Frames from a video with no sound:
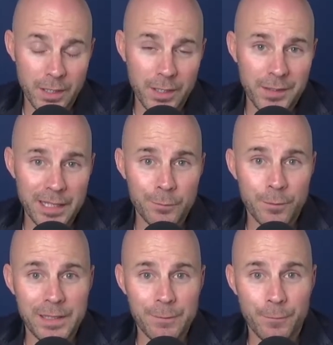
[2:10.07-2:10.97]
they can
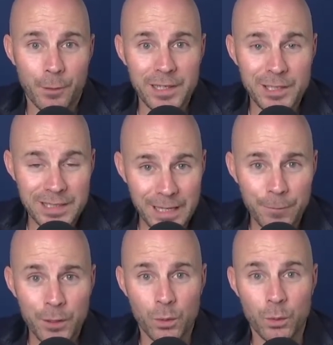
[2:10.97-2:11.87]
find it very
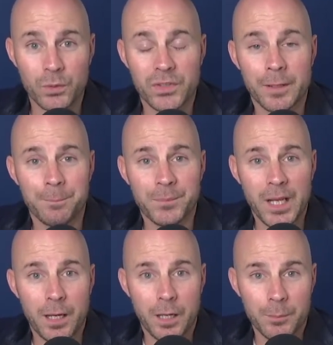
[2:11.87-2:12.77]
difficult
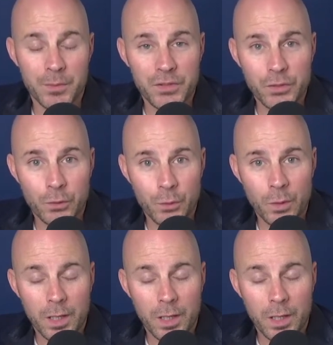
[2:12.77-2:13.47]
um, to